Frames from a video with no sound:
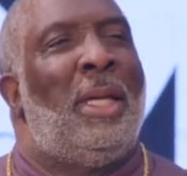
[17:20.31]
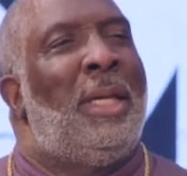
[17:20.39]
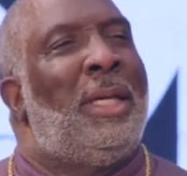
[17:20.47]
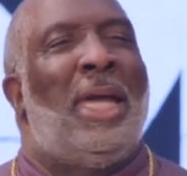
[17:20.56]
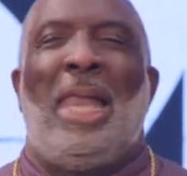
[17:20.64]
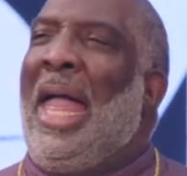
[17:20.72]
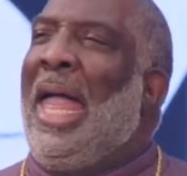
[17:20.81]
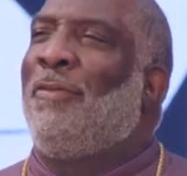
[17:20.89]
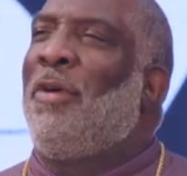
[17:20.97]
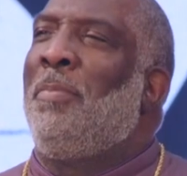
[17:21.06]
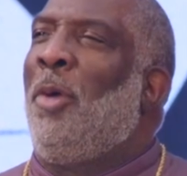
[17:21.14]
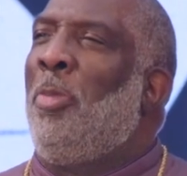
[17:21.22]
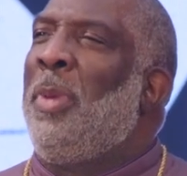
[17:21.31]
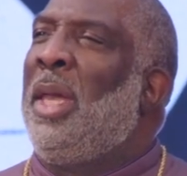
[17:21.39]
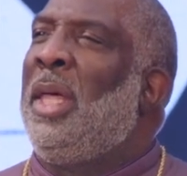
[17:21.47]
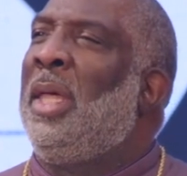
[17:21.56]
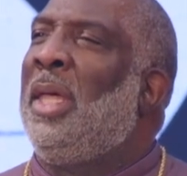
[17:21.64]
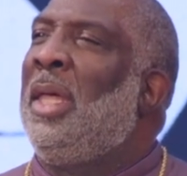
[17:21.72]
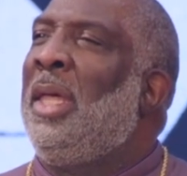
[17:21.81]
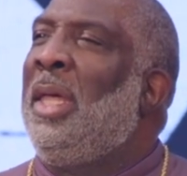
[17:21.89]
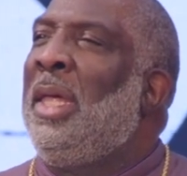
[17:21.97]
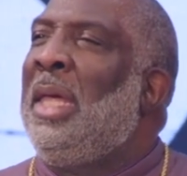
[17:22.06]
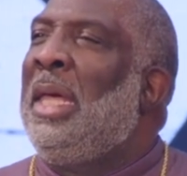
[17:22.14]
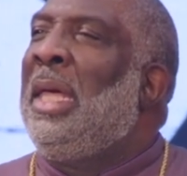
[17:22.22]
Can I have a moment?
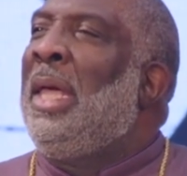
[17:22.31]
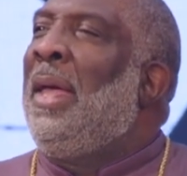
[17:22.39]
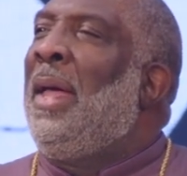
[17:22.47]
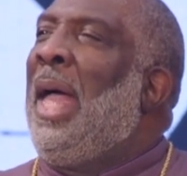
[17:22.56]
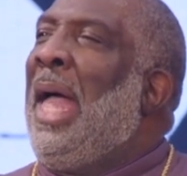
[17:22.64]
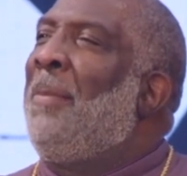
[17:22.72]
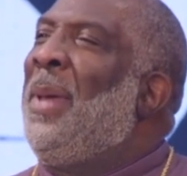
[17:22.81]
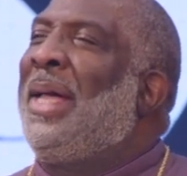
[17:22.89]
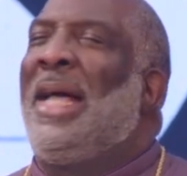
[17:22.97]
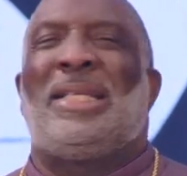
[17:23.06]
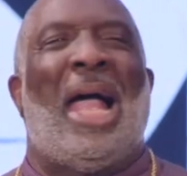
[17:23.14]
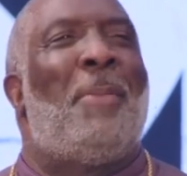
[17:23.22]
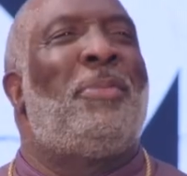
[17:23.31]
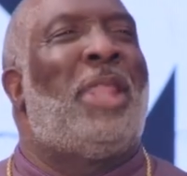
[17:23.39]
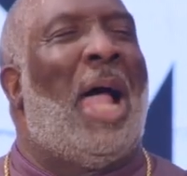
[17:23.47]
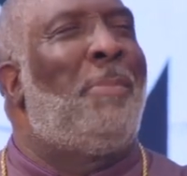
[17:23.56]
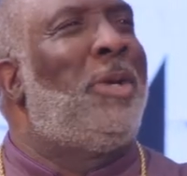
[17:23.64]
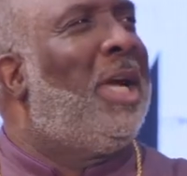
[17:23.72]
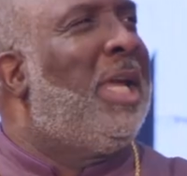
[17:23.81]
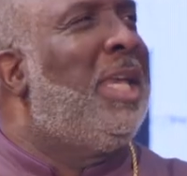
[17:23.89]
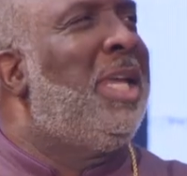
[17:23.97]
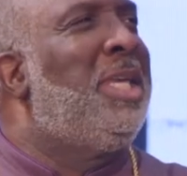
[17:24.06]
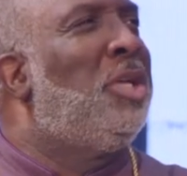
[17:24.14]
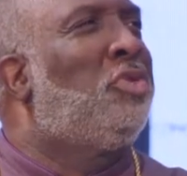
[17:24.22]
Because I'm, I'm looking
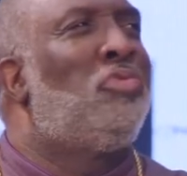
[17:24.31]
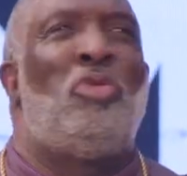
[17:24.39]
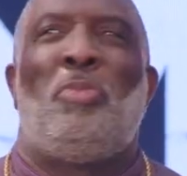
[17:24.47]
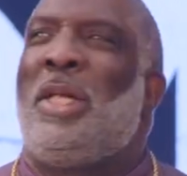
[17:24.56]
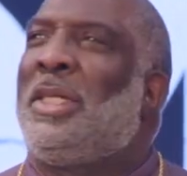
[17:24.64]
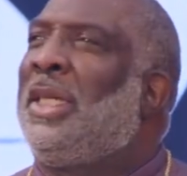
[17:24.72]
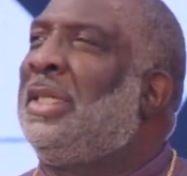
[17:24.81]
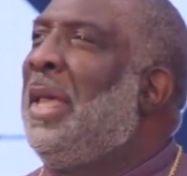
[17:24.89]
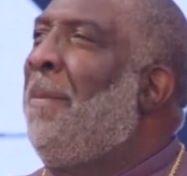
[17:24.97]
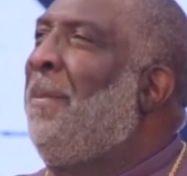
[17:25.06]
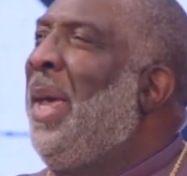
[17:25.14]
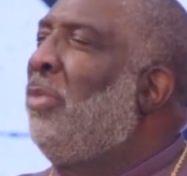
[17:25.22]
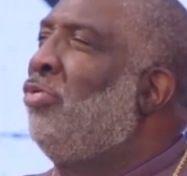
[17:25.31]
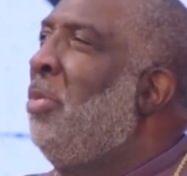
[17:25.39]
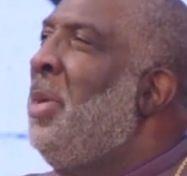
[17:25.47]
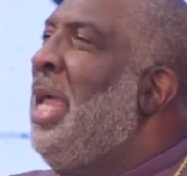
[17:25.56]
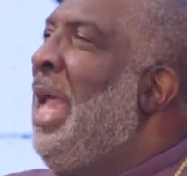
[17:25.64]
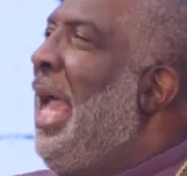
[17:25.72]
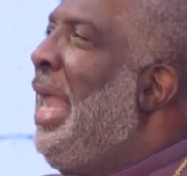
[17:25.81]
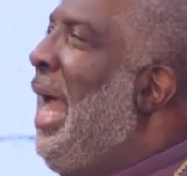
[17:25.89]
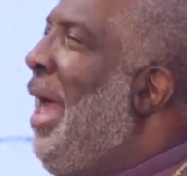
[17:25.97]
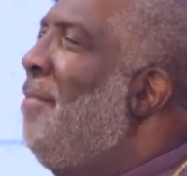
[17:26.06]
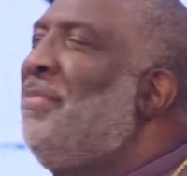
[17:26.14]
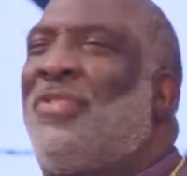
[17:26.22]
in this room, this is a big room, and
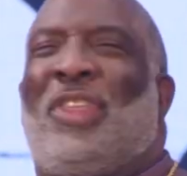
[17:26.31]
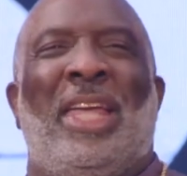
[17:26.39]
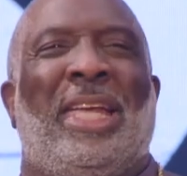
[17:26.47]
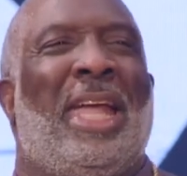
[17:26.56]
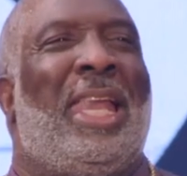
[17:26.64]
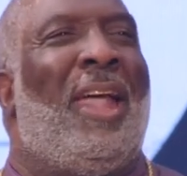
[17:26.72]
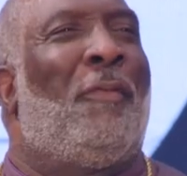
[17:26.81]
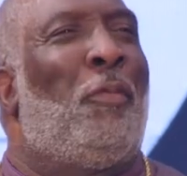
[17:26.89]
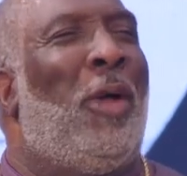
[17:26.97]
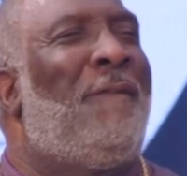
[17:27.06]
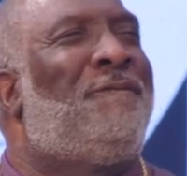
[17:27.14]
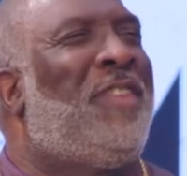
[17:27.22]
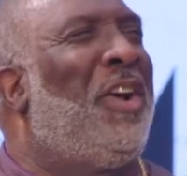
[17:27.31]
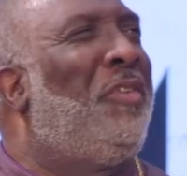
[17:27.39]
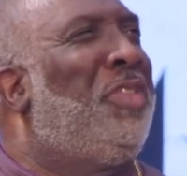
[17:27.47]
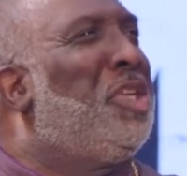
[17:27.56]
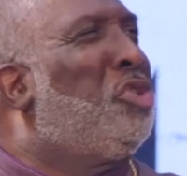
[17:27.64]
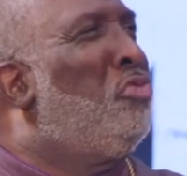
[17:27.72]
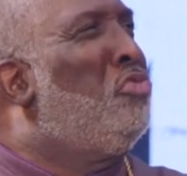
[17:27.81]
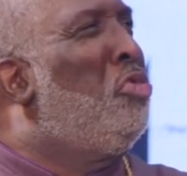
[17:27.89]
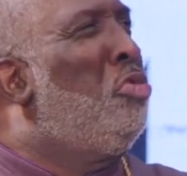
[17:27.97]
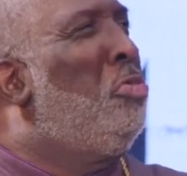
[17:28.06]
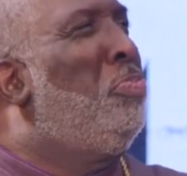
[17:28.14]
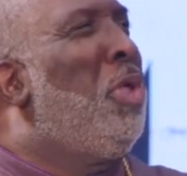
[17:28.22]
I'm thinking if we fill this
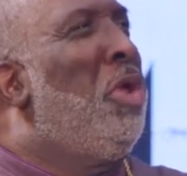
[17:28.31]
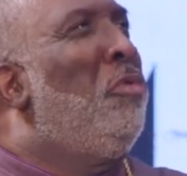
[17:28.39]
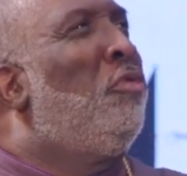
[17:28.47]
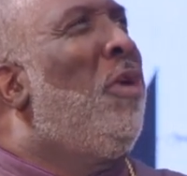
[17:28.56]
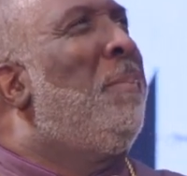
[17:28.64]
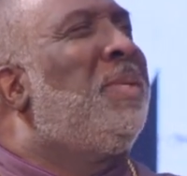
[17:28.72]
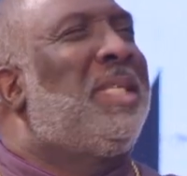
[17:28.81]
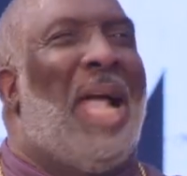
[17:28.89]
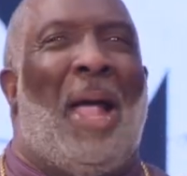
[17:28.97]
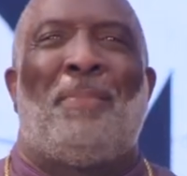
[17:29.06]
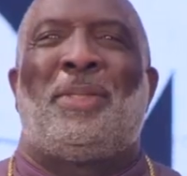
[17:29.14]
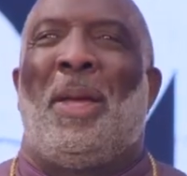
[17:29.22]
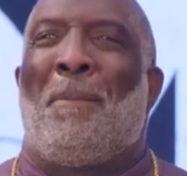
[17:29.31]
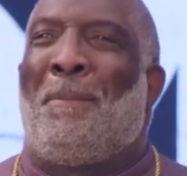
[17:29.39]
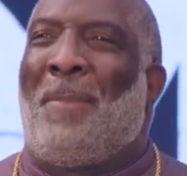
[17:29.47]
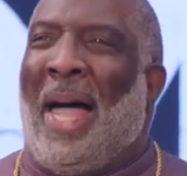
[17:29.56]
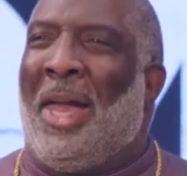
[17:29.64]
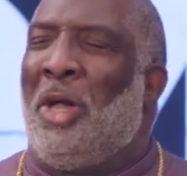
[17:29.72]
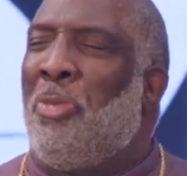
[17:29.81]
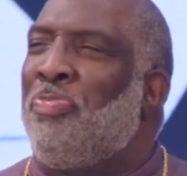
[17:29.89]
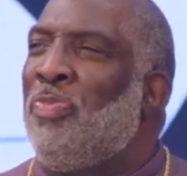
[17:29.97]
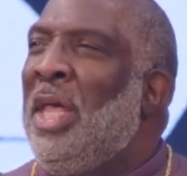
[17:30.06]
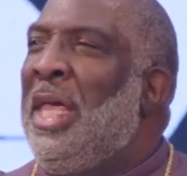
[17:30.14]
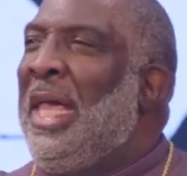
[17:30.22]
room from top to bottom,
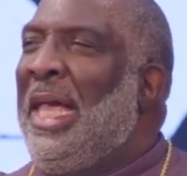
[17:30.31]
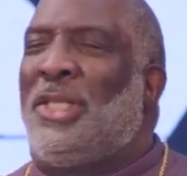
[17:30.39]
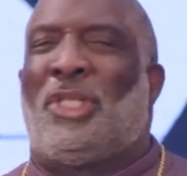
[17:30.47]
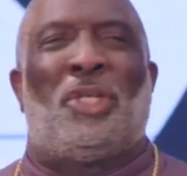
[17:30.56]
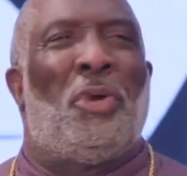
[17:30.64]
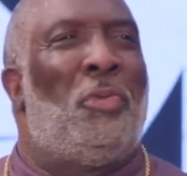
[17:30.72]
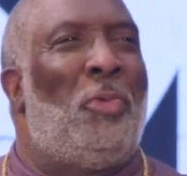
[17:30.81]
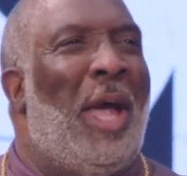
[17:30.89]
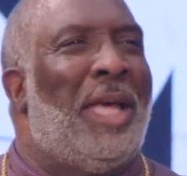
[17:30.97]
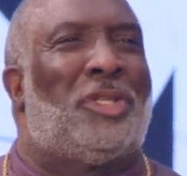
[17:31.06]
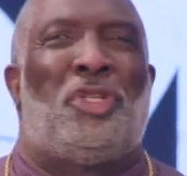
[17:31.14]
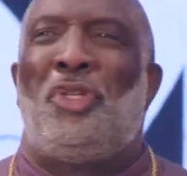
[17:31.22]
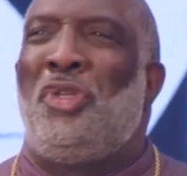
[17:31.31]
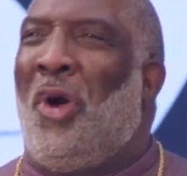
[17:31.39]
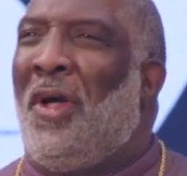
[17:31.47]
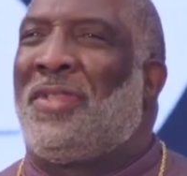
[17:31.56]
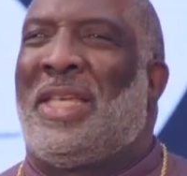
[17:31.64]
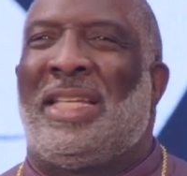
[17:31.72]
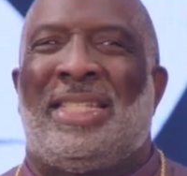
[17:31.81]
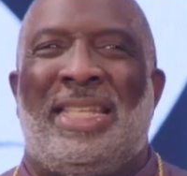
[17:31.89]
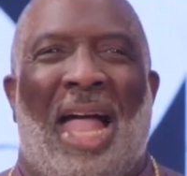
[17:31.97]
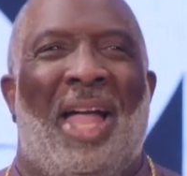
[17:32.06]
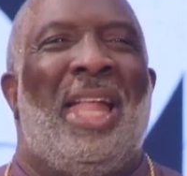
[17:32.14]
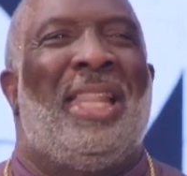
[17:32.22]
east to west, north to
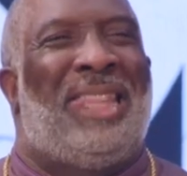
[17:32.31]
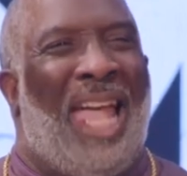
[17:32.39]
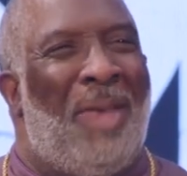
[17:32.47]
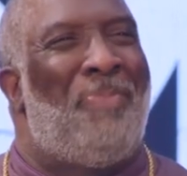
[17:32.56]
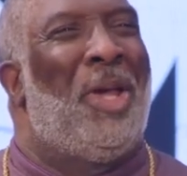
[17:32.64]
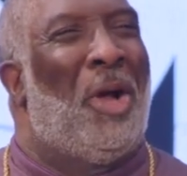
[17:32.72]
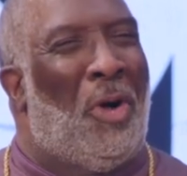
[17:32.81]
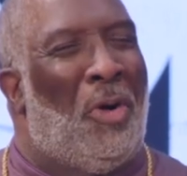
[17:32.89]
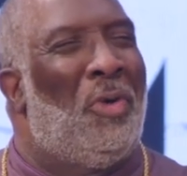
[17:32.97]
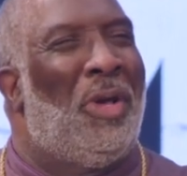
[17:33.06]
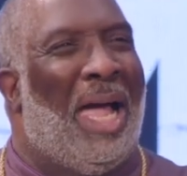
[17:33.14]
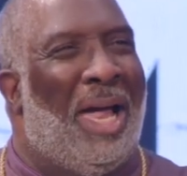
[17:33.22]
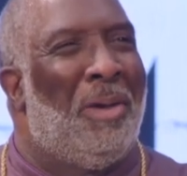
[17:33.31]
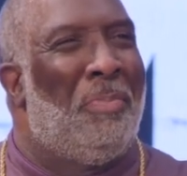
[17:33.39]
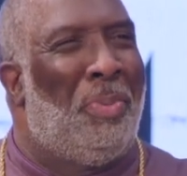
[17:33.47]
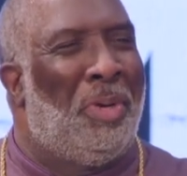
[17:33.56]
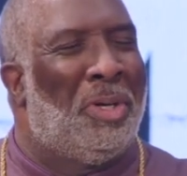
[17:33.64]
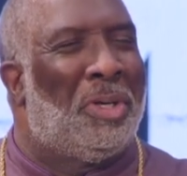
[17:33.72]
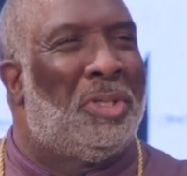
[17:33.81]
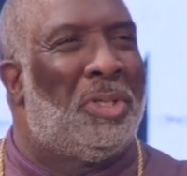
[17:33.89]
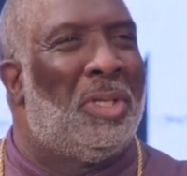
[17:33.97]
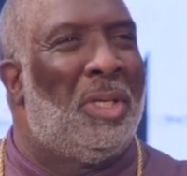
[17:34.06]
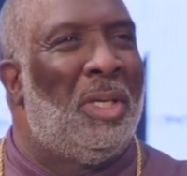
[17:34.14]
south, that'd be a whole lot of books.